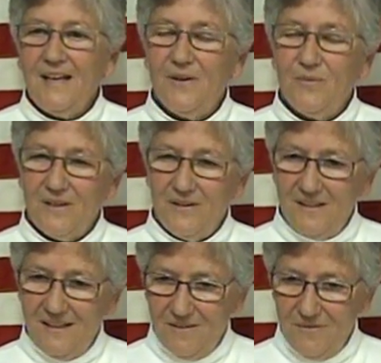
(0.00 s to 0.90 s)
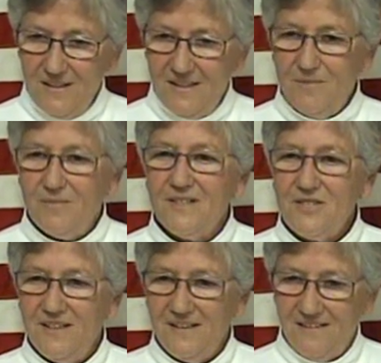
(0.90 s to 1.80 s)
and we're going to have the
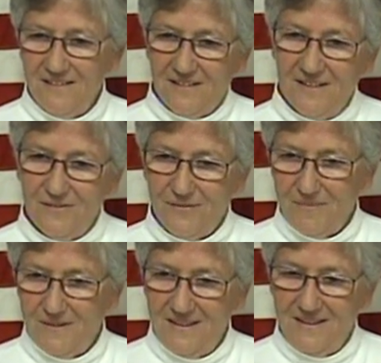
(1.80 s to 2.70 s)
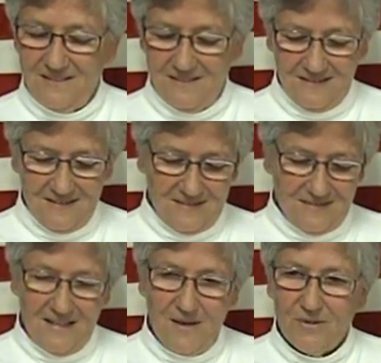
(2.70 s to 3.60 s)
British dignitaries from the uh,
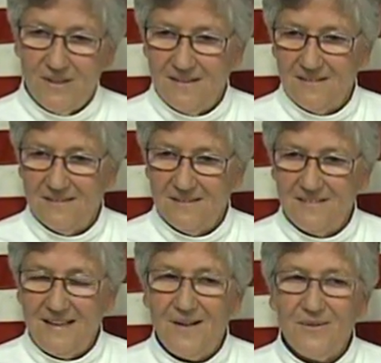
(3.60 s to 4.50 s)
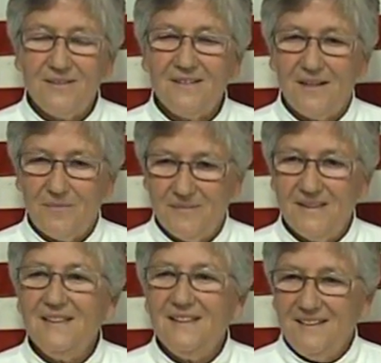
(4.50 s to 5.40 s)
neighboring uh, town come,
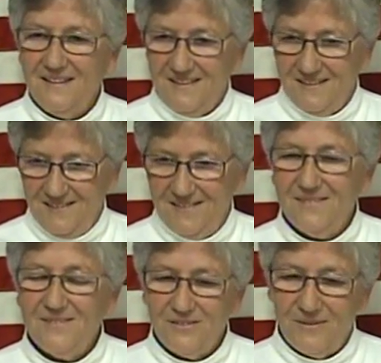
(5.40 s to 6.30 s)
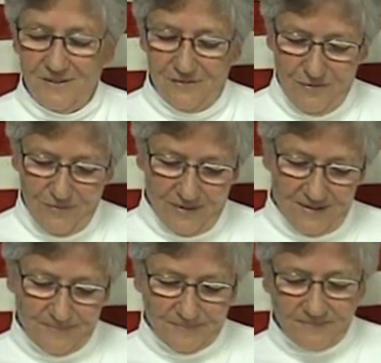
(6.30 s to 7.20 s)
and so on and so
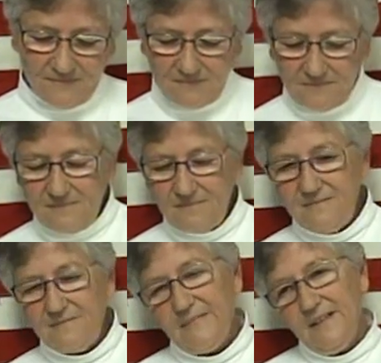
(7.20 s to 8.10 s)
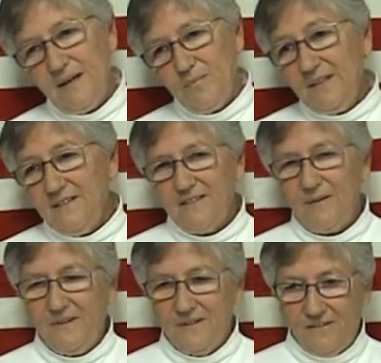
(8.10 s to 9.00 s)
forth. And I bring this
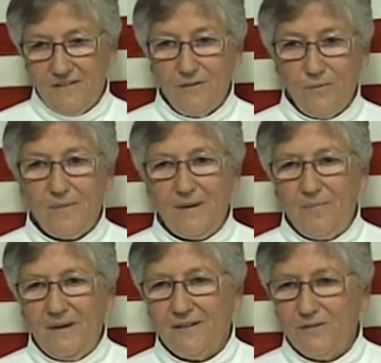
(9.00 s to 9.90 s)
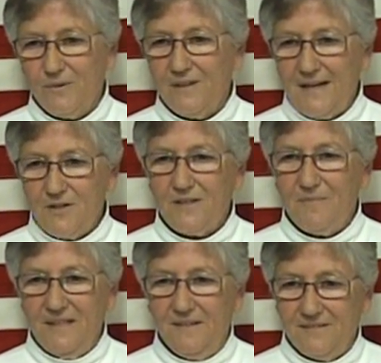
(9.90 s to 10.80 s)
up because this is where my parents will actually
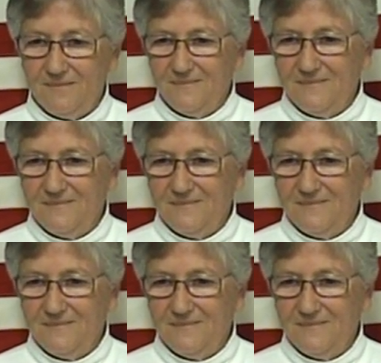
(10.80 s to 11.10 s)
meet.